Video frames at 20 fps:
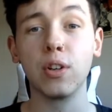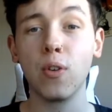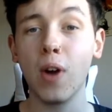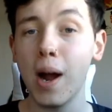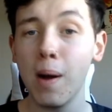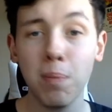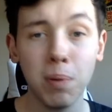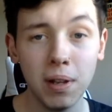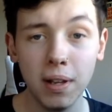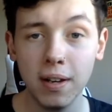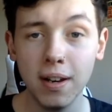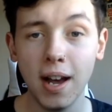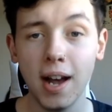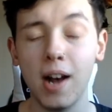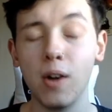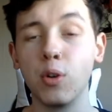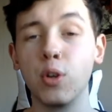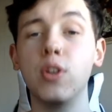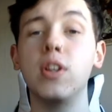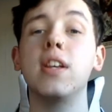grappling,
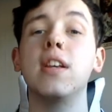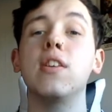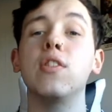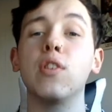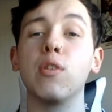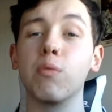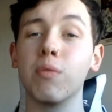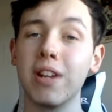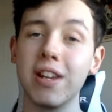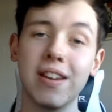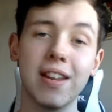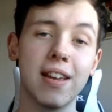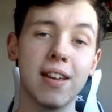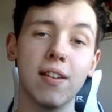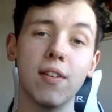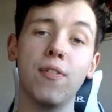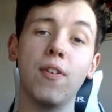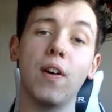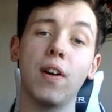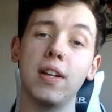how good he is at reading
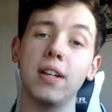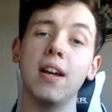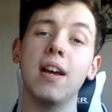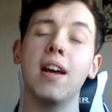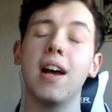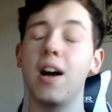a fight,